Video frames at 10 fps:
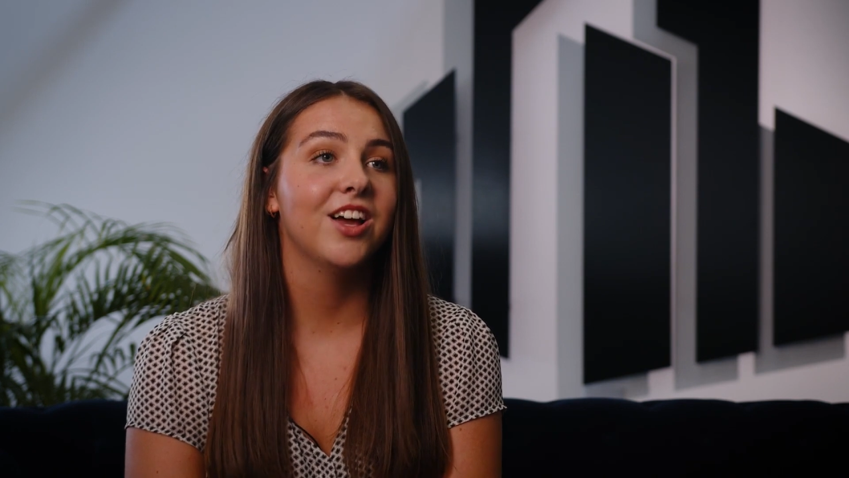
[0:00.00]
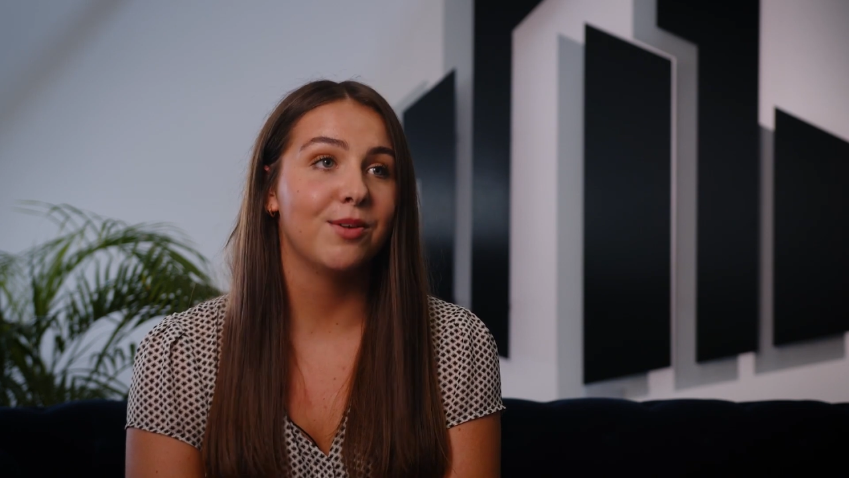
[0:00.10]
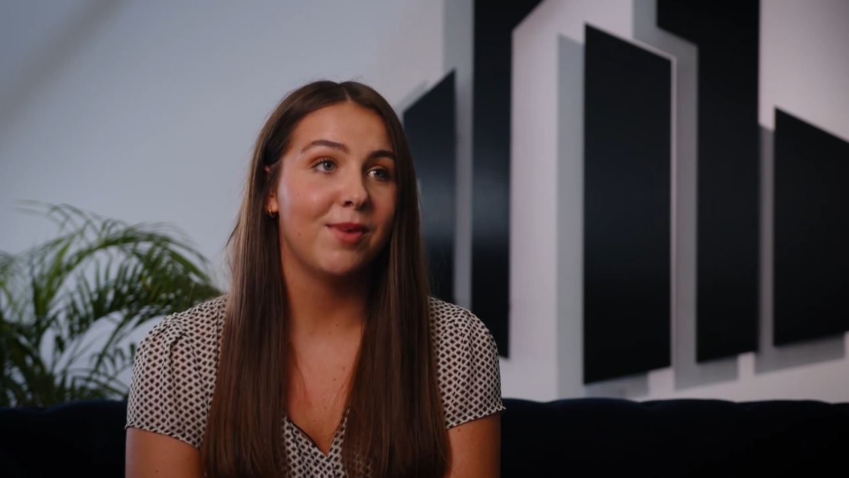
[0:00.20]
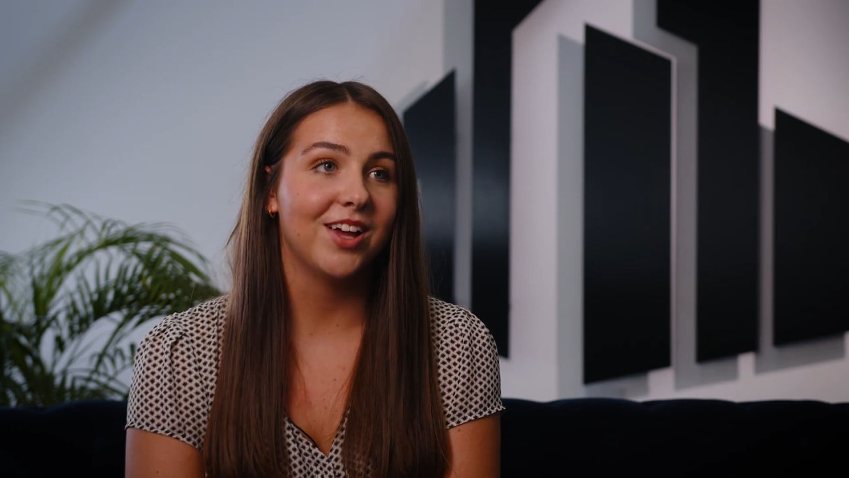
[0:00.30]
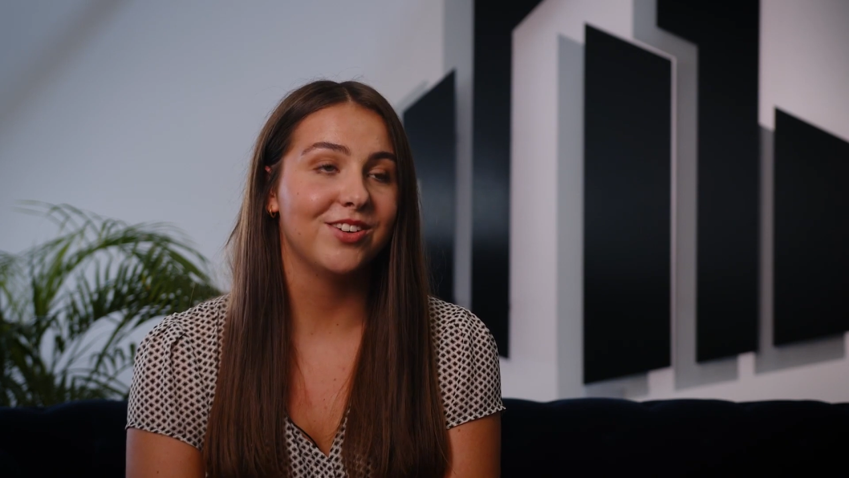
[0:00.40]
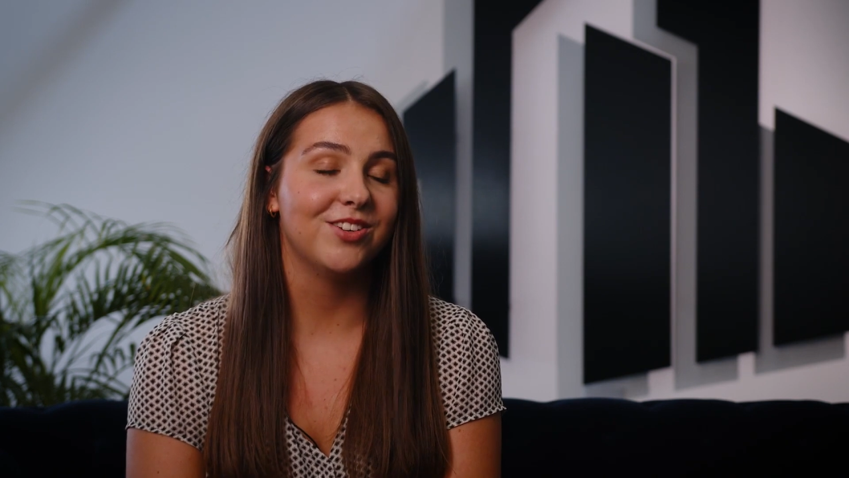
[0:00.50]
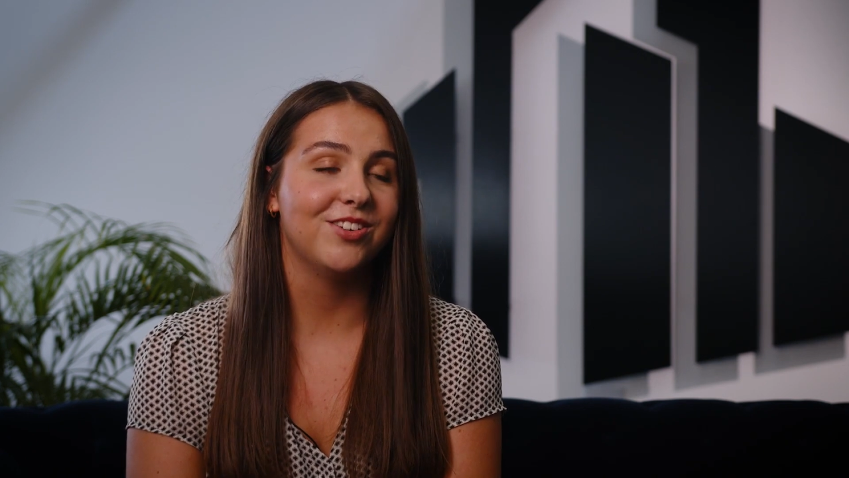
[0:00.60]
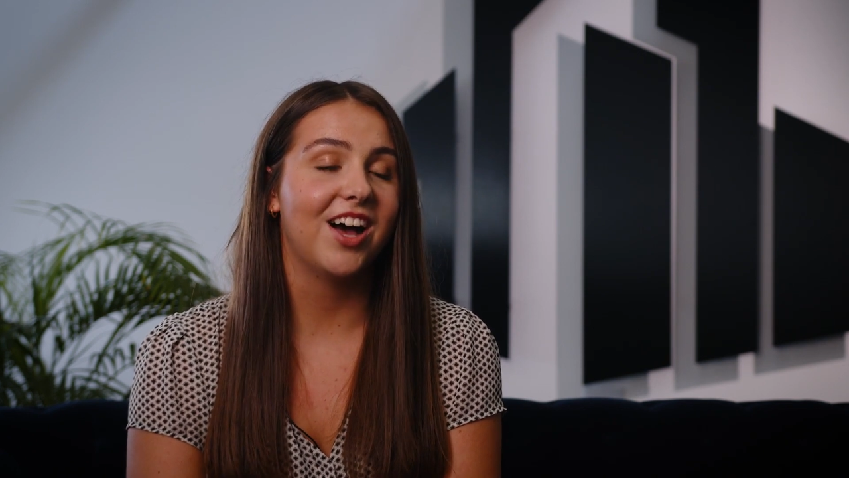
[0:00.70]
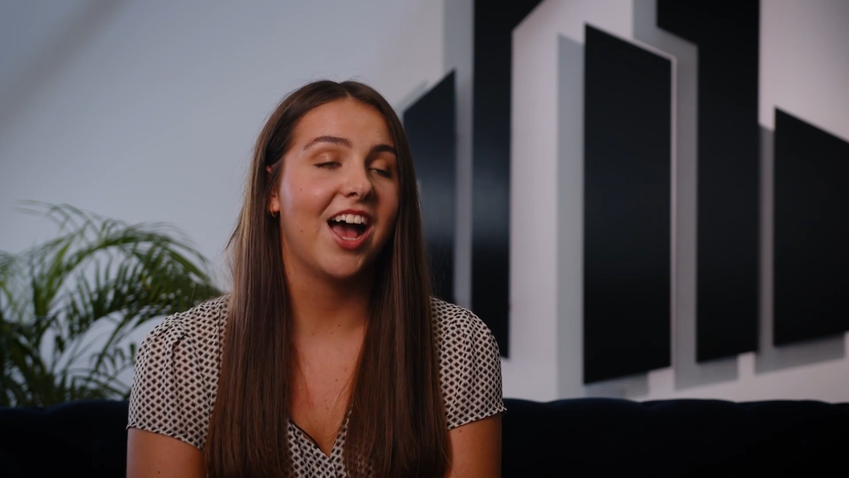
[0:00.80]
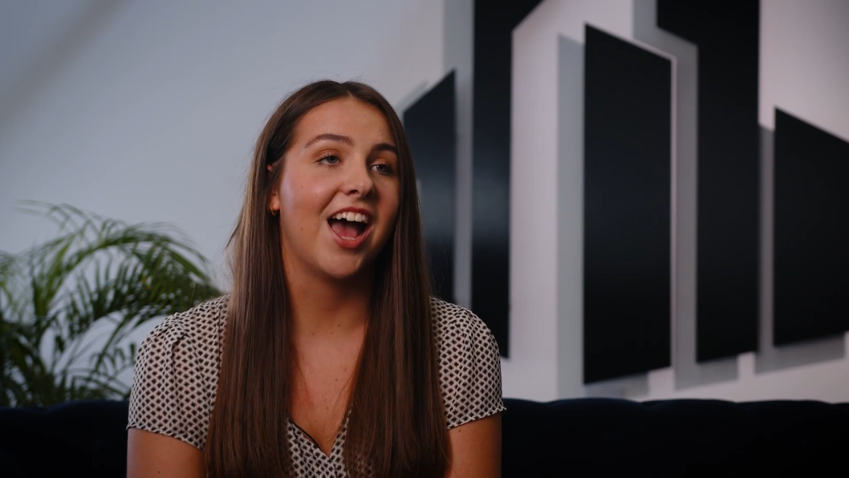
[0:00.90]

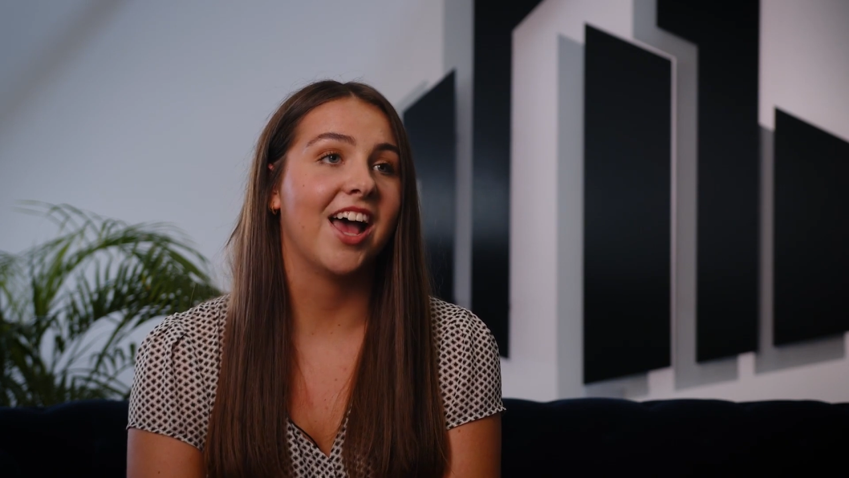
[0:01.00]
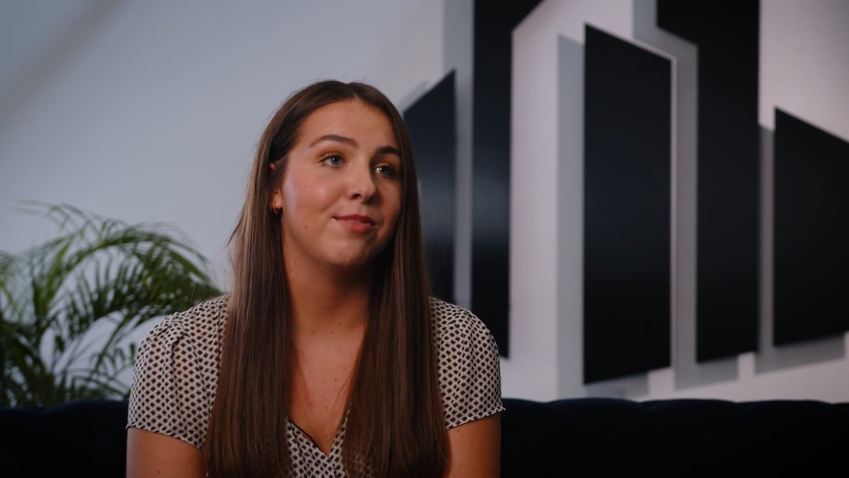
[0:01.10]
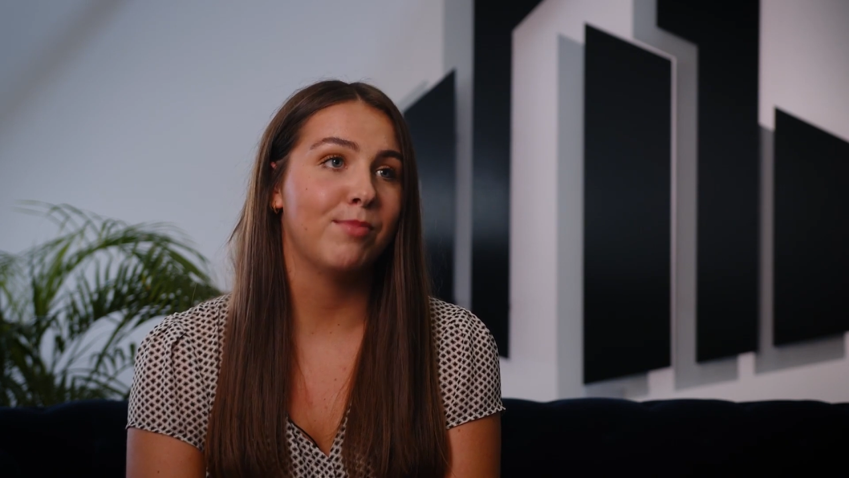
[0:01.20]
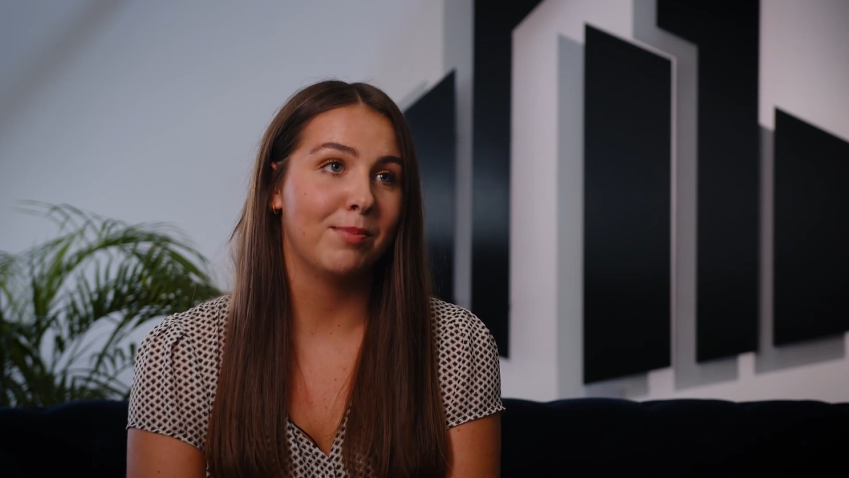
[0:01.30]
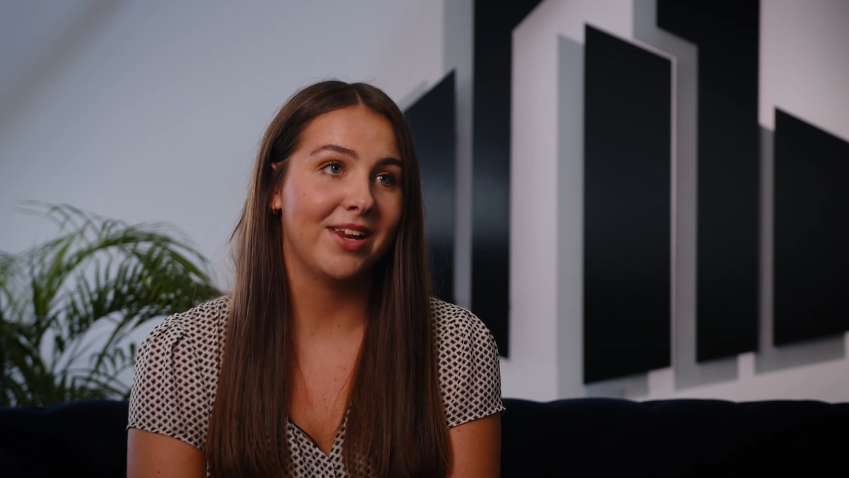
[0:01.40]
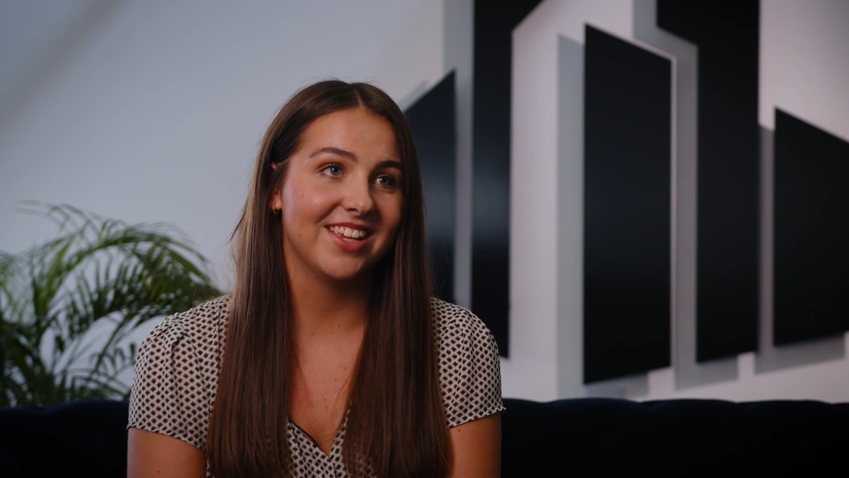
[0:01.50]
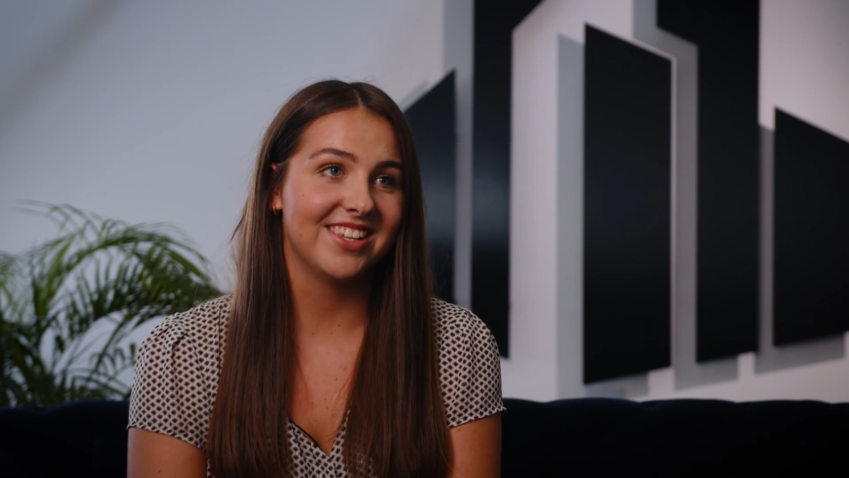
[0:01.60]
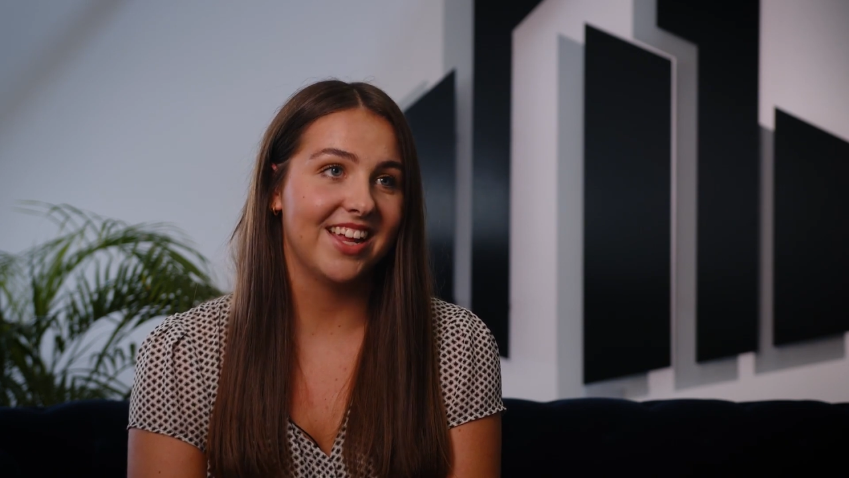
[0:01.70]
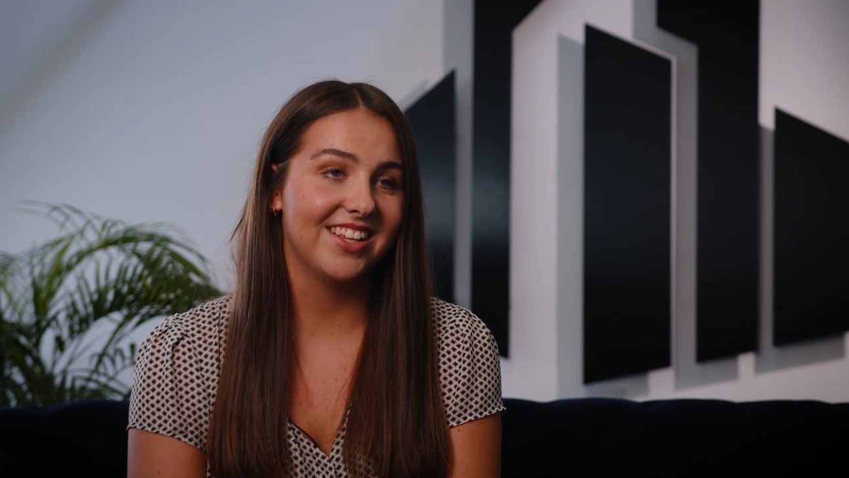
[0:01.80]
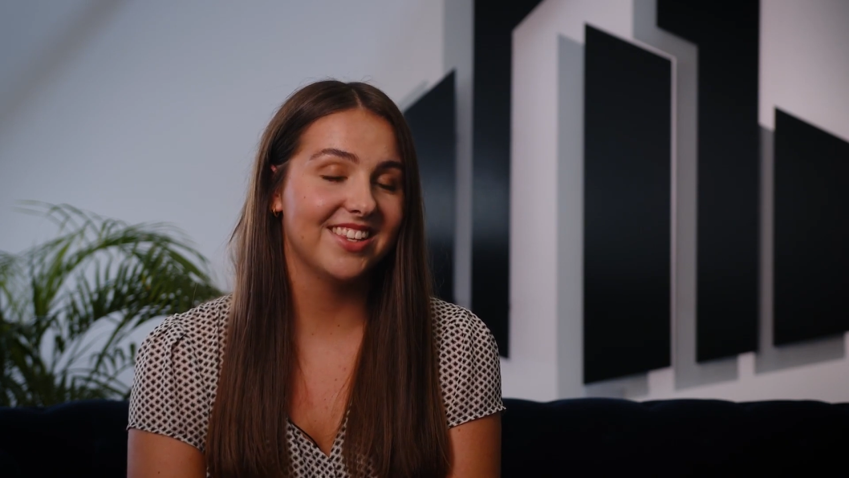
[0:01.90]
commercial and public
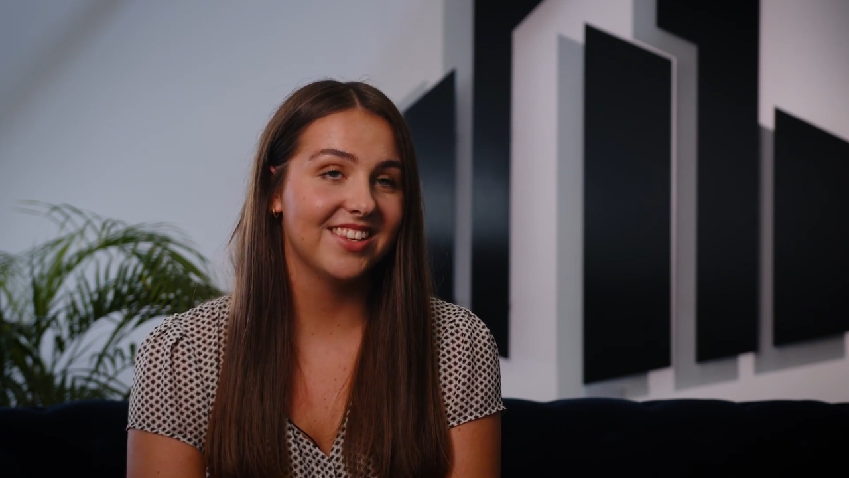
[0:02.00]
estates.